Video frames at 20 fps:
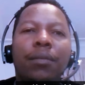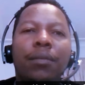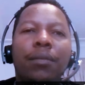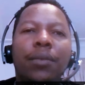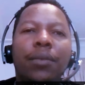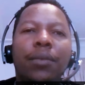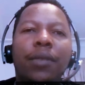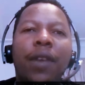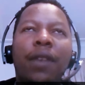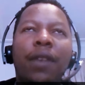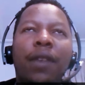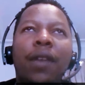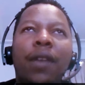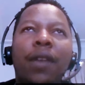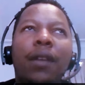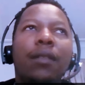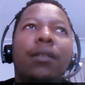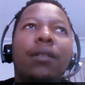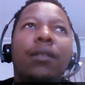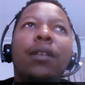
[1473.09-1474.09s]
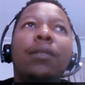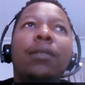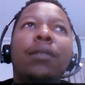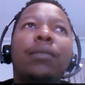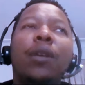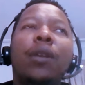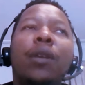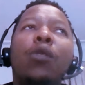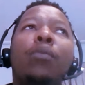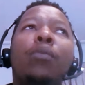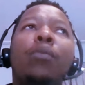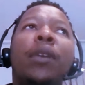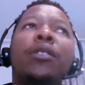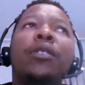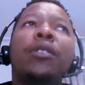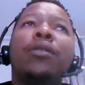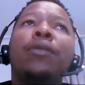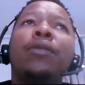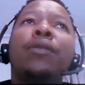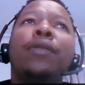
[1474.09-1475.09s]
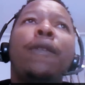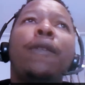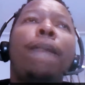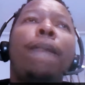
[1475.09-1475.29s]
the fact that a whole bunch of